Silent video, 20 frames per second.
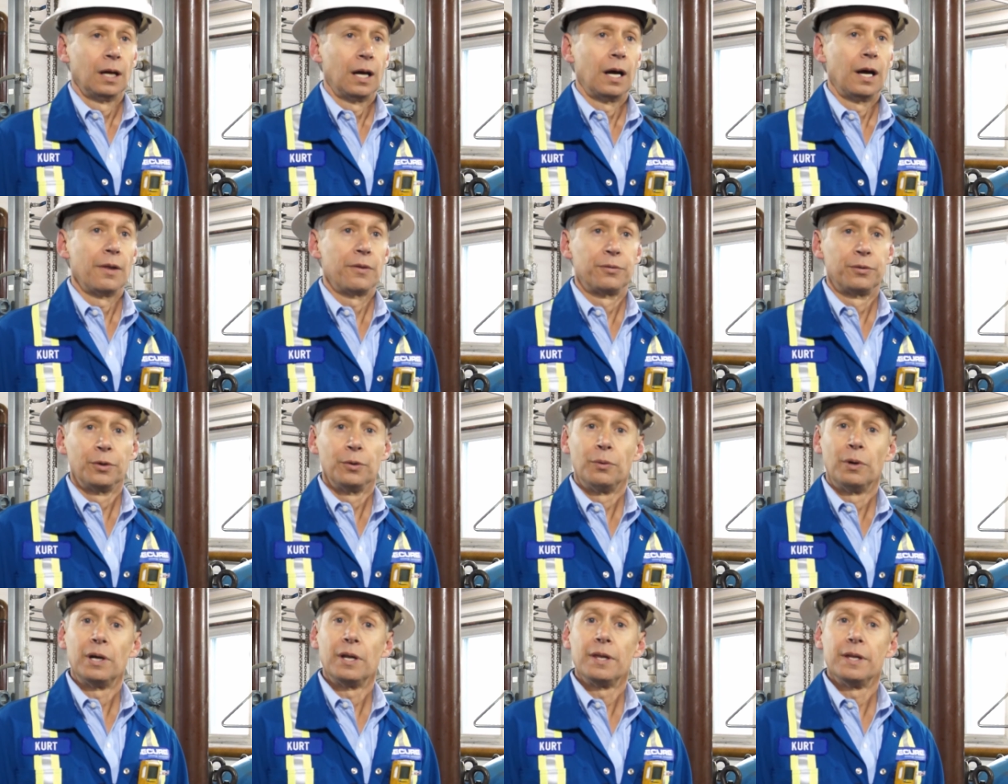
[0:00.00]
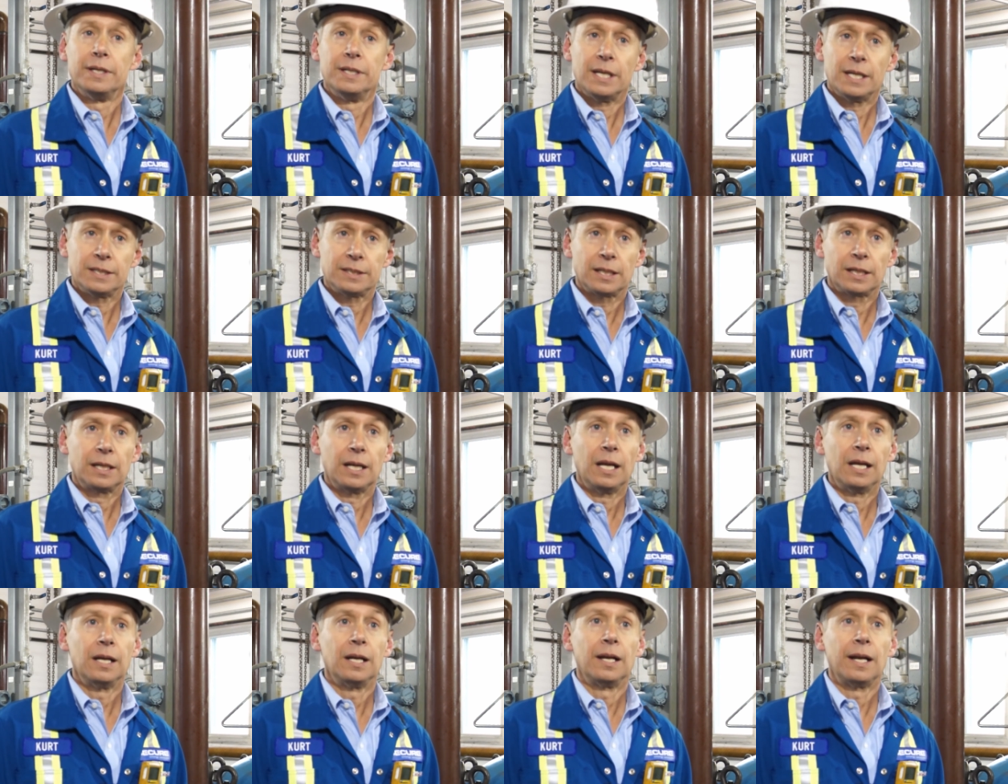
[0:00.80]
uh, through one of the
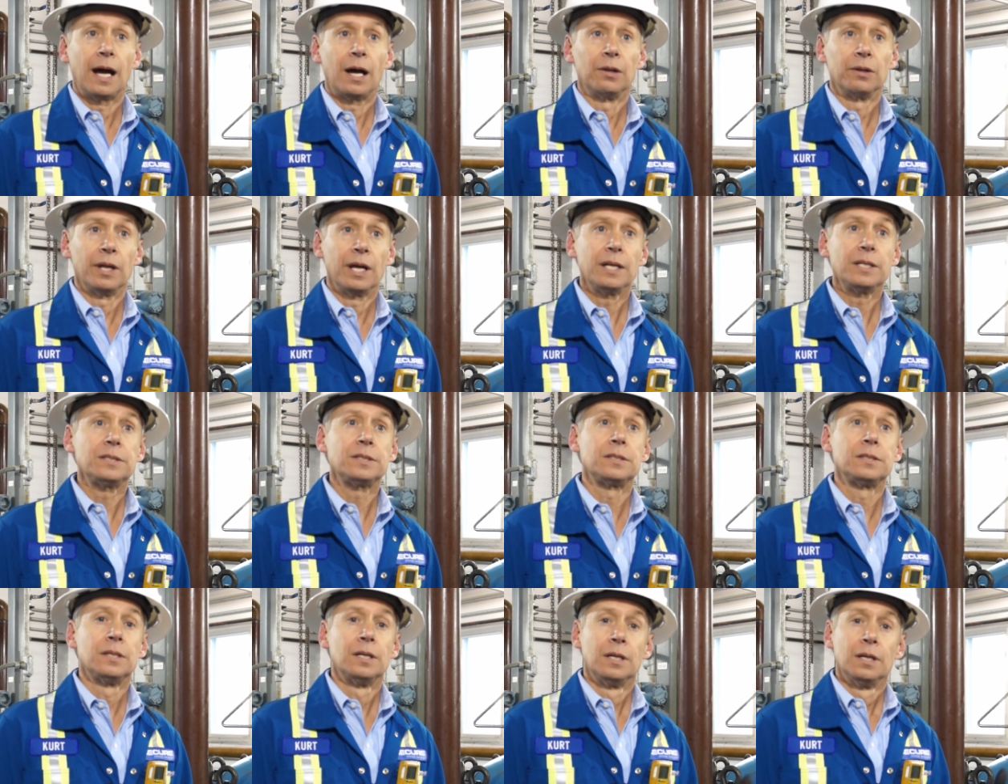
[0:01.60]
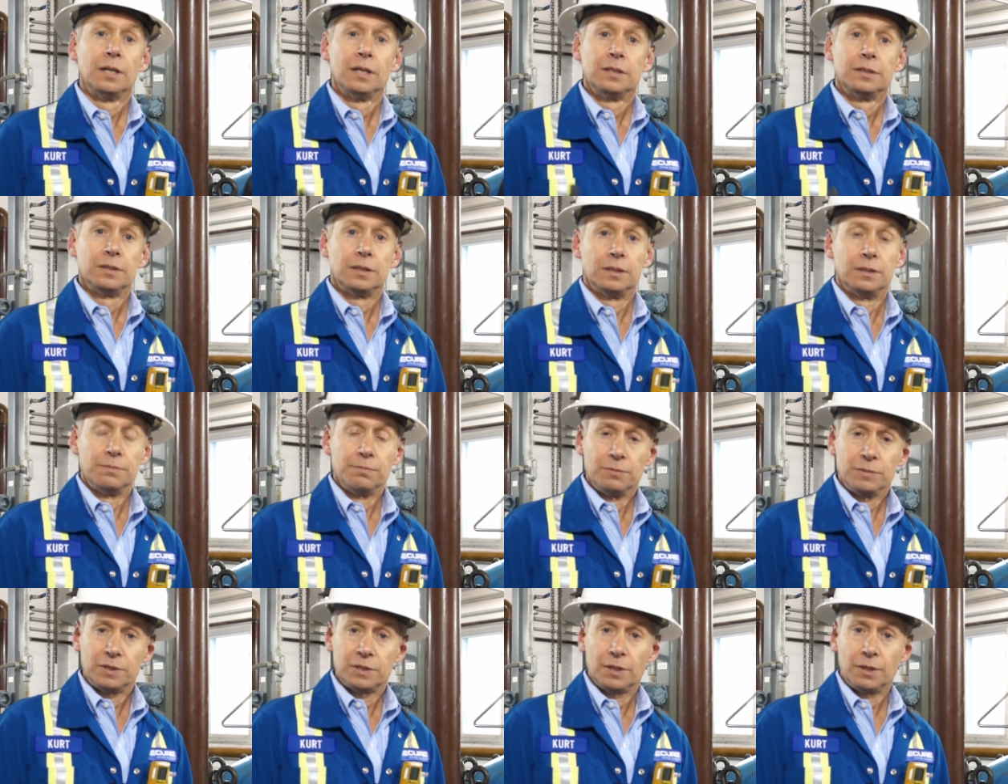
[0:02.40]
designated outlets to,
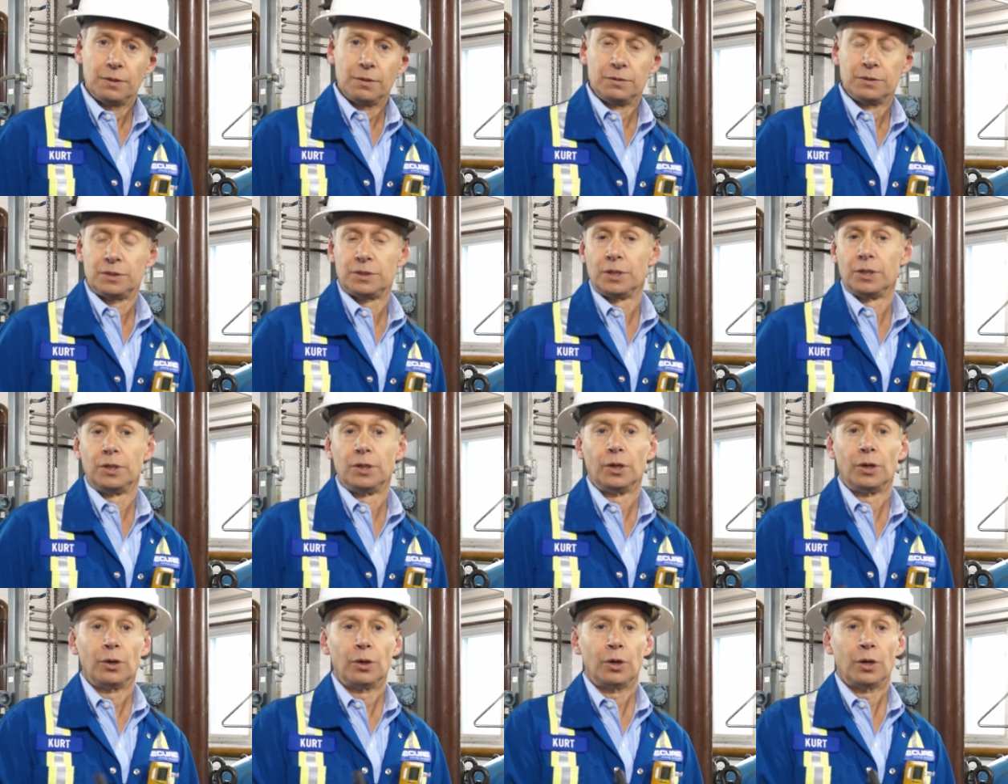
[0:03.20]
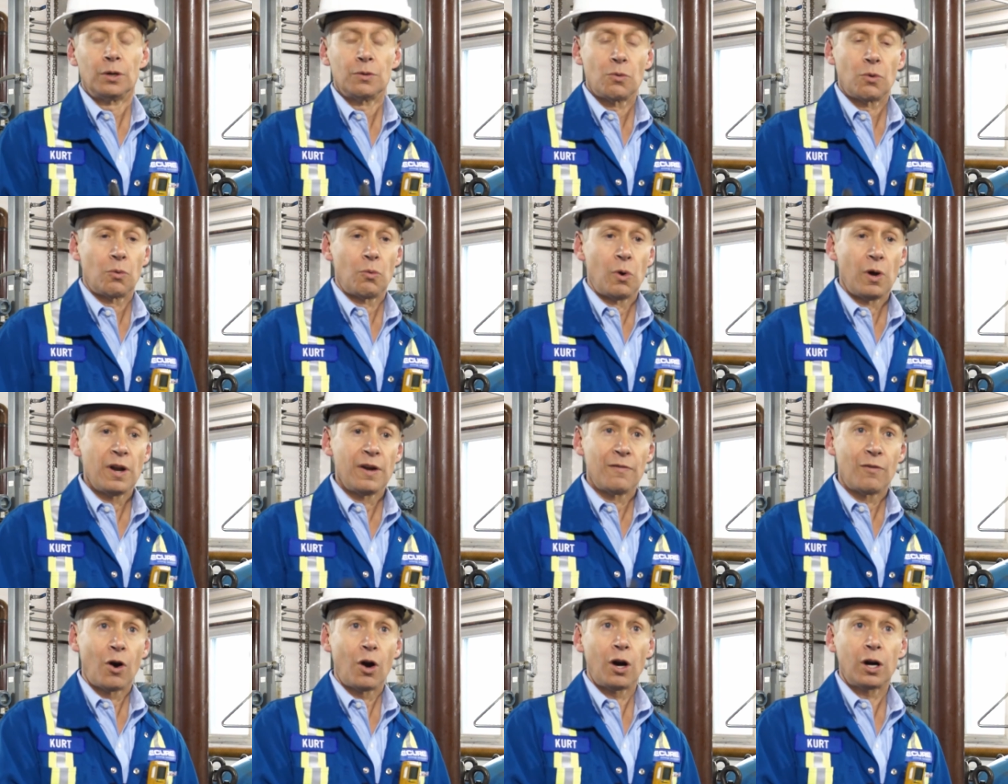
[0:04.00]
to secure
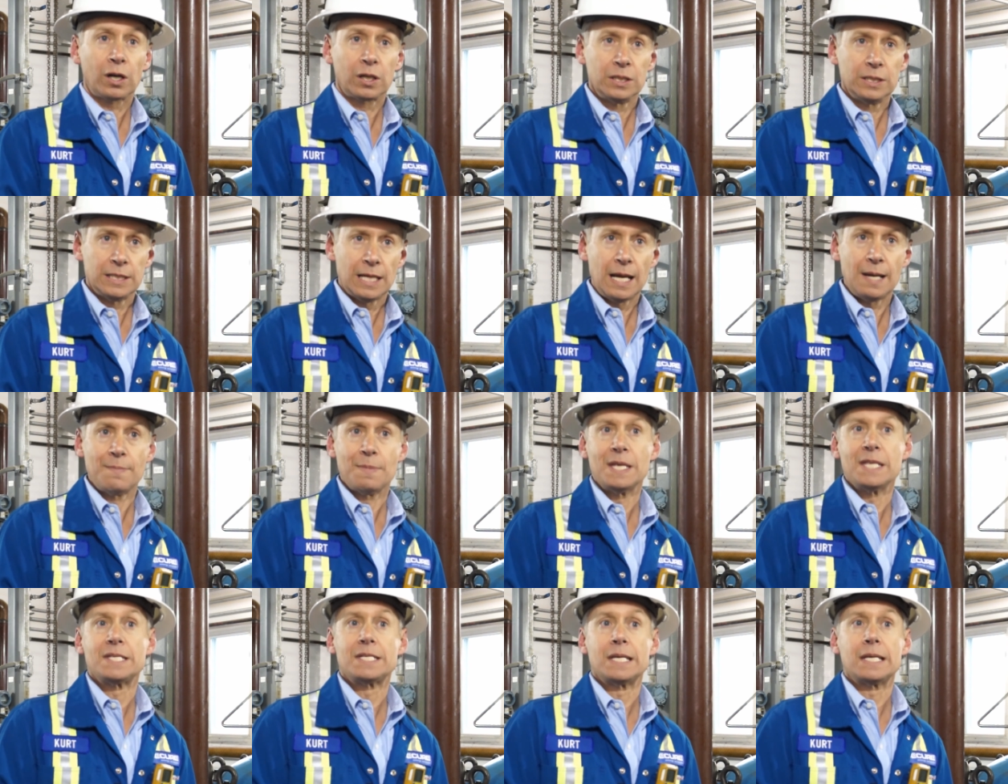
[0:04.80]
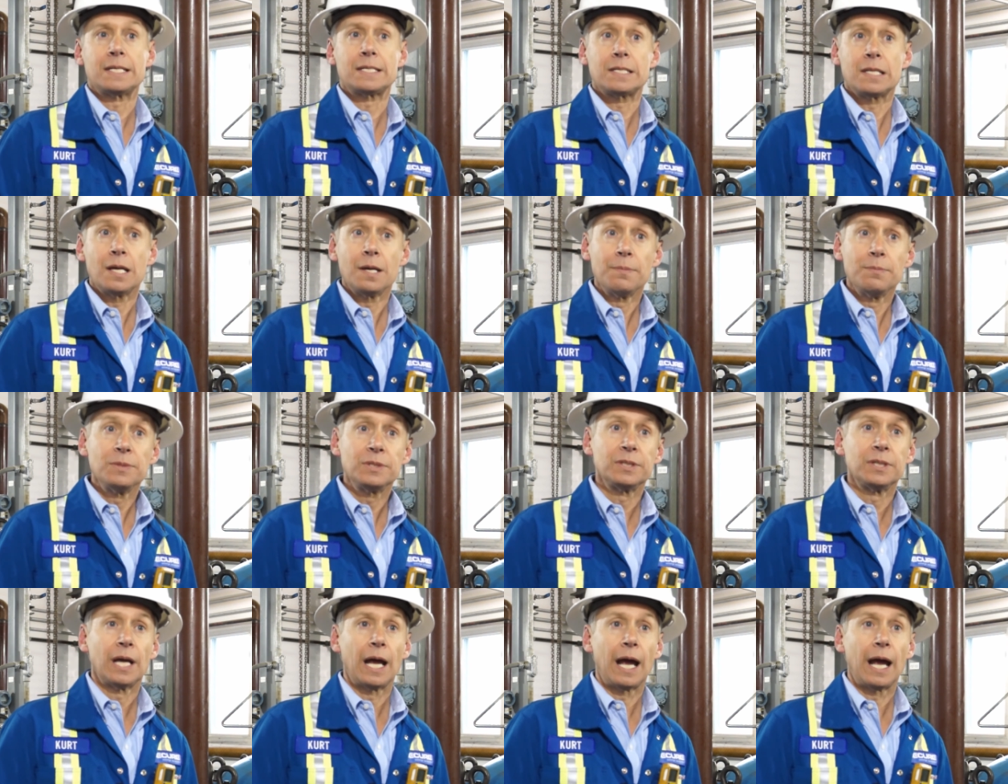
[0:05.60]
one of our containment systems